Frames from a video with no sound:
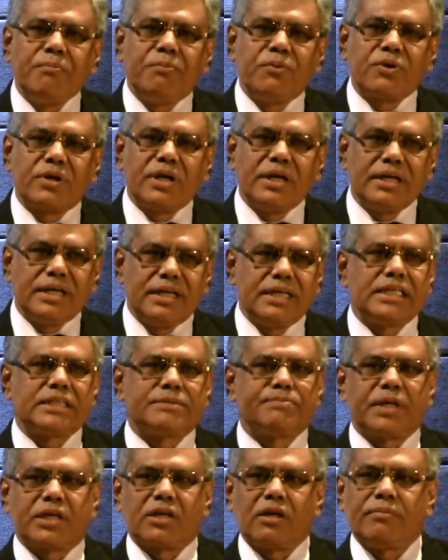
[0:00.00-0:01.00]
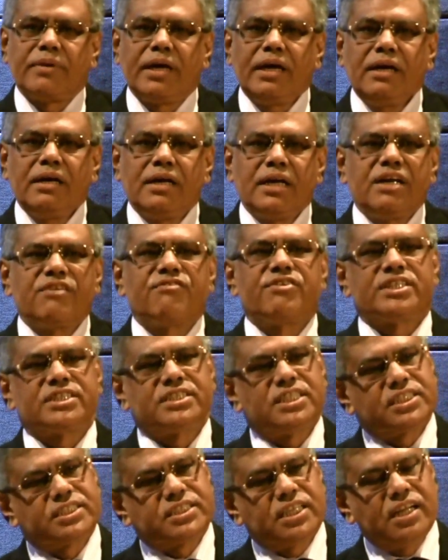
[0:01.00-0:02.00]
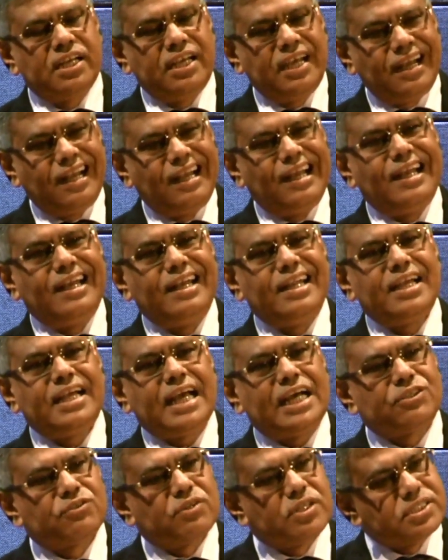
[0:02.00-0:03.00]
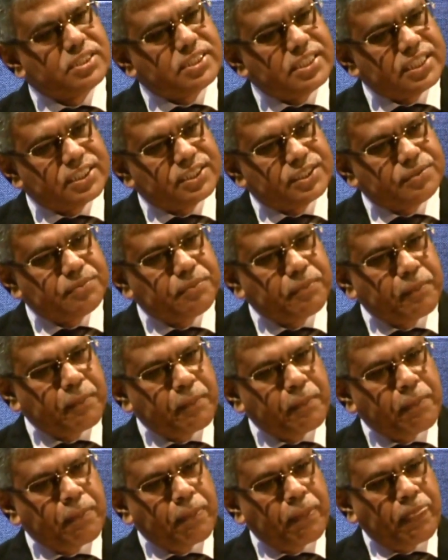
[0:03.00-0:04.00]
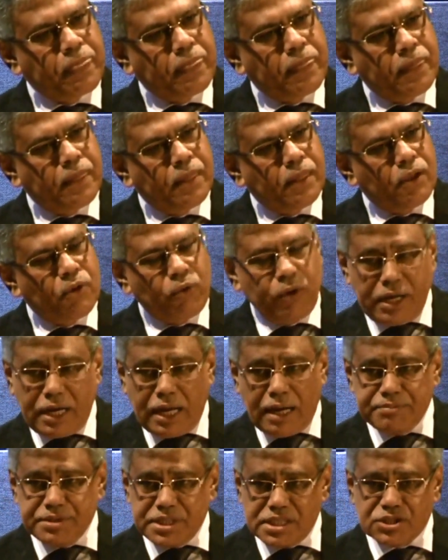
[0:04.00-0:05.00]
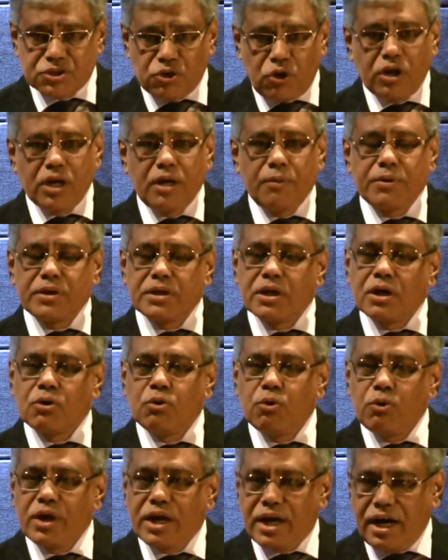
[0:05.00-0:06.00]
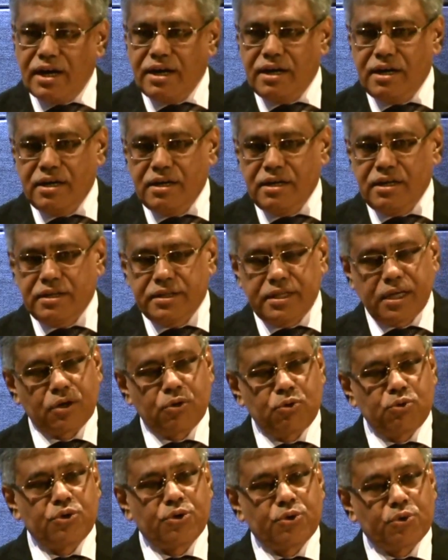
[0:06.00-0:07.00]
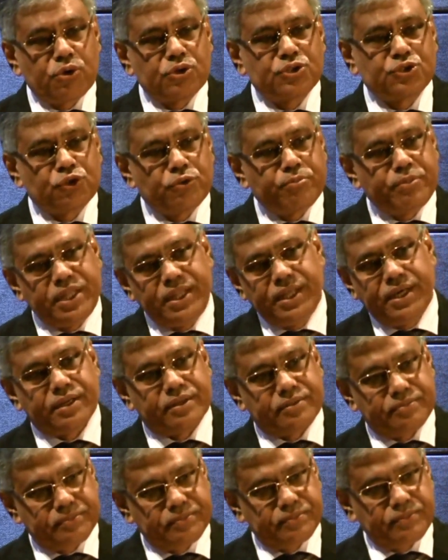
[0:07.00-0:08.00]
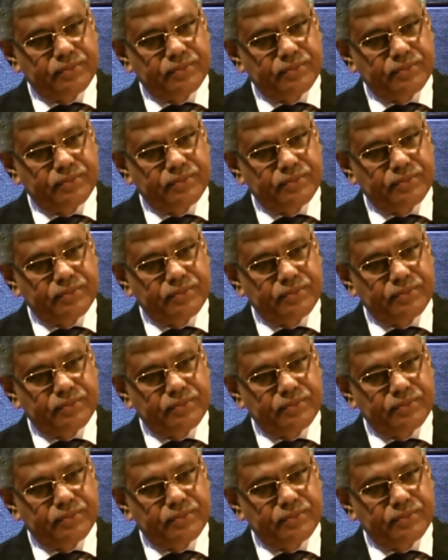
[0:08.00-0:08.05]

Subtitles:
important in respect of the infrastructure, lending as well as things. When I am just talking about the good car, the good road should be there.